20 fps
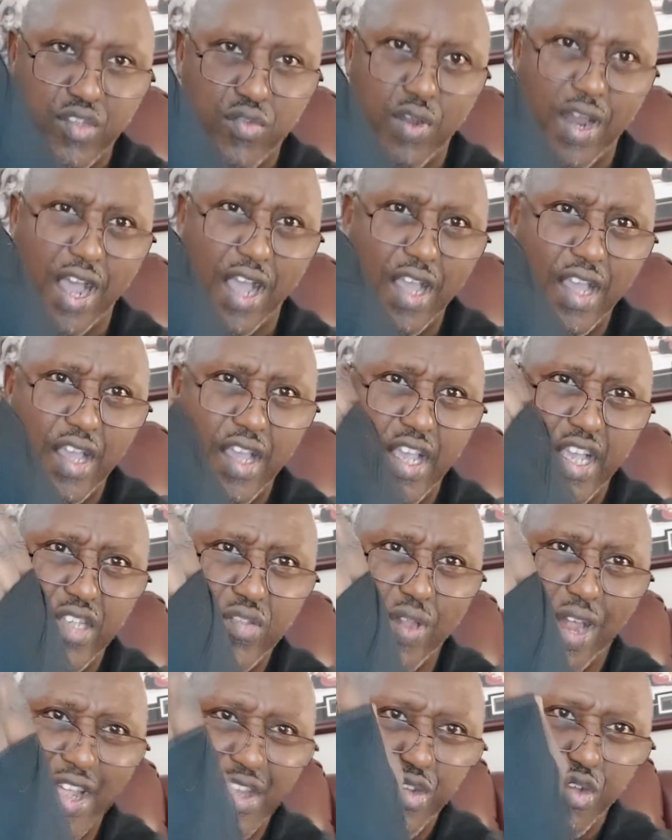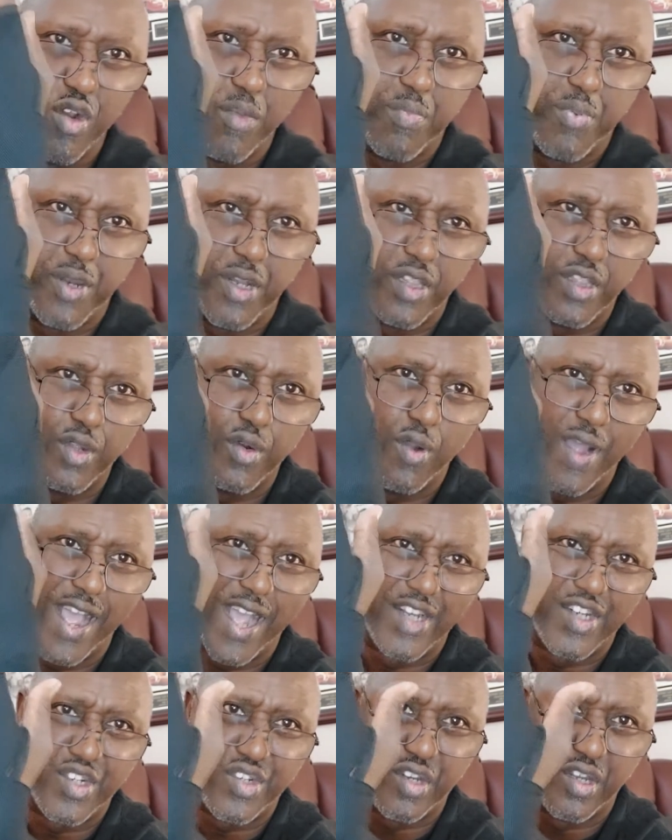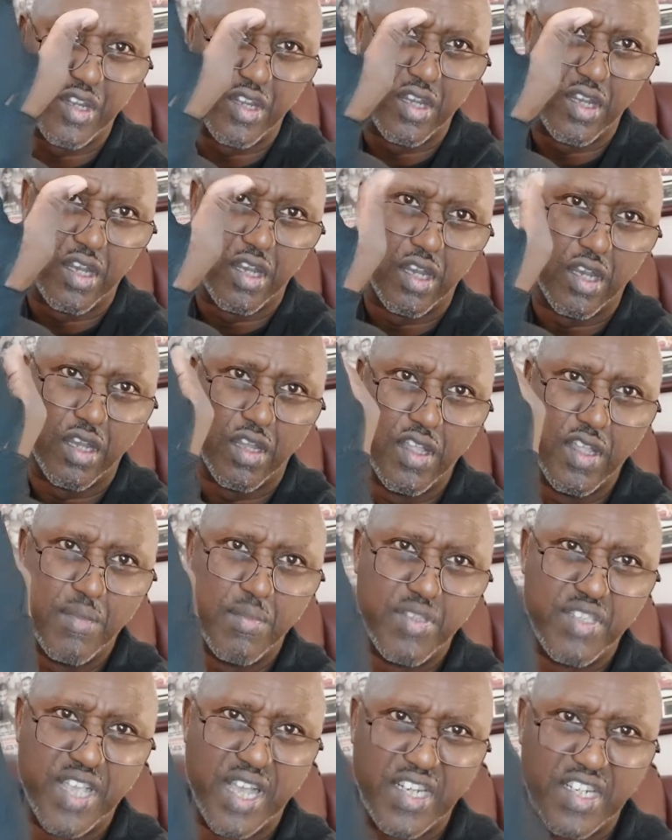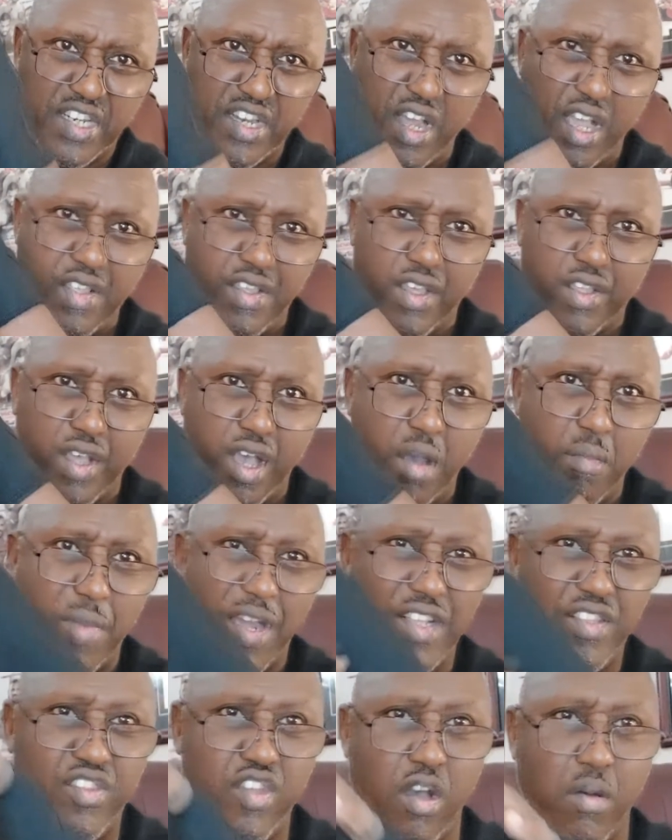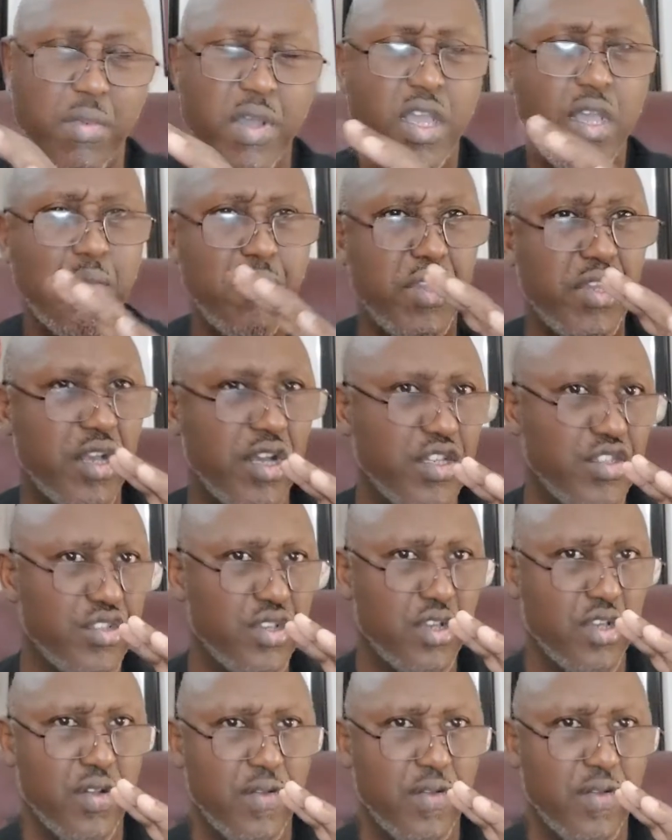what I do to put a little extra protection on my thumb, because